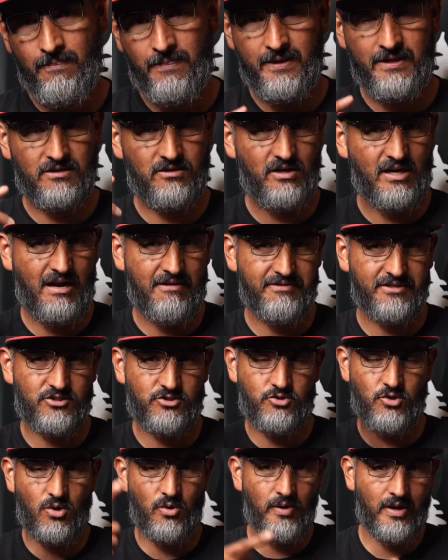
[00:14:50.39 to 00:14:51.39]
He's gonna have his
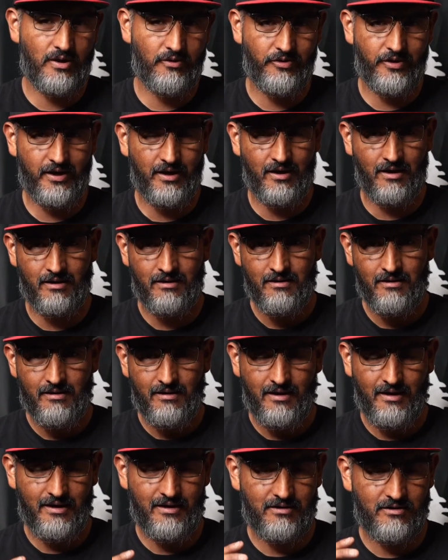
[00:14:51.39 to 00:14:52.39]
drone out there,
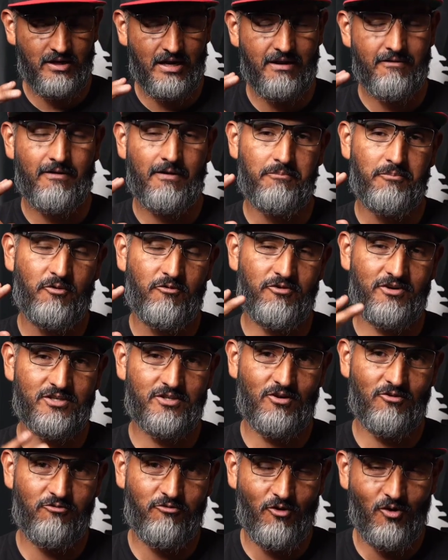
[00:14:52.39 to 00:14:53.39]
and you're gonna have
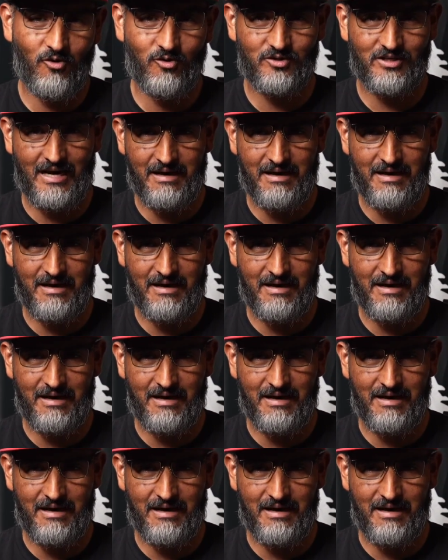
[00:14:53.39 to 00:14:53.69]
professional photos.